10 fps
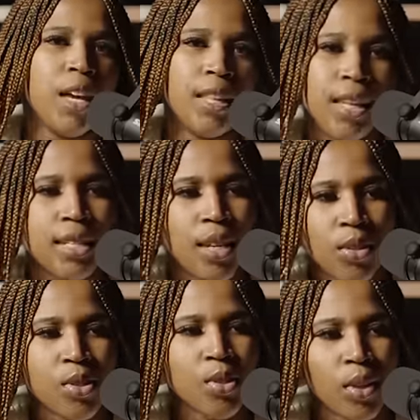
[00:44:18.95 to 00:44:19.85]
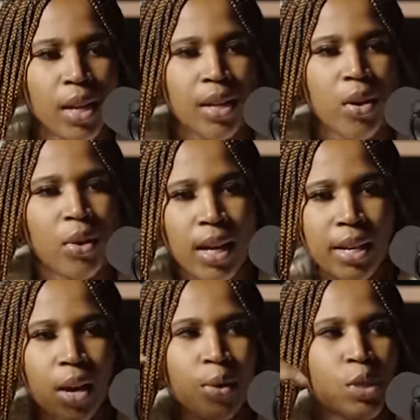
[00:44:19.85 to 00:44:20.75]
And then it tells you, like, okay,
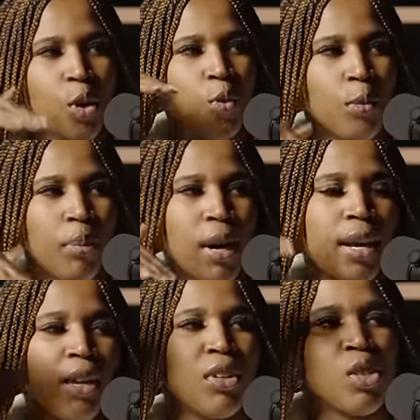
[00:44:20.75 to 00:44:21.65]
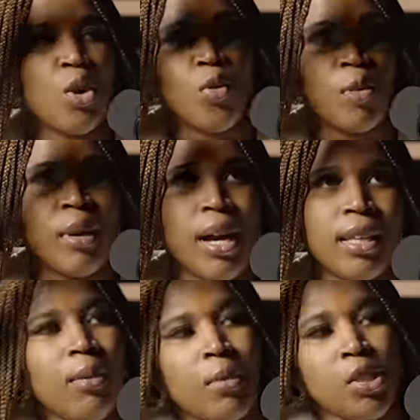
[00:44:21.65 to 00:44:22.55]
now it's overbought. And if it's overbought,
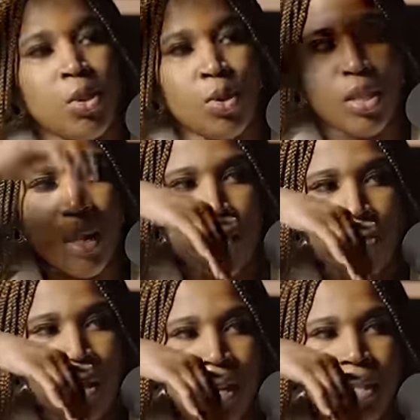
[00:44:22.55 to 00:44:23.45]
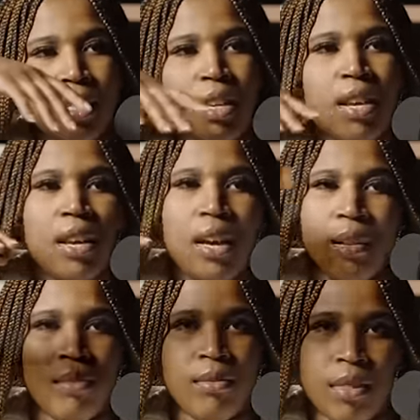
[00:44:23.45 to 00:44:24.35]
that means you'll sell price
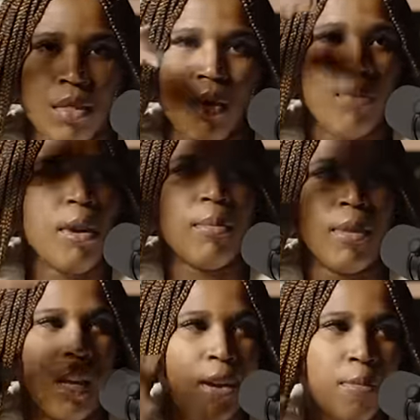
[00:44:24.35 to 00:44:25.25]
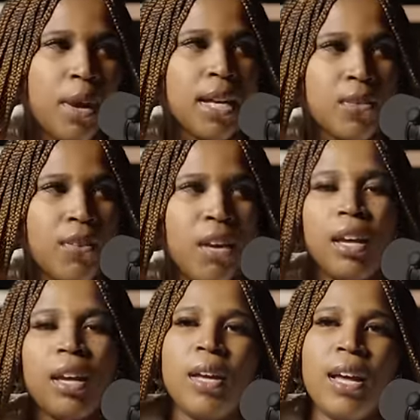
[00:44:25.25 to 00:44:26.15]
and you can make money off price falling.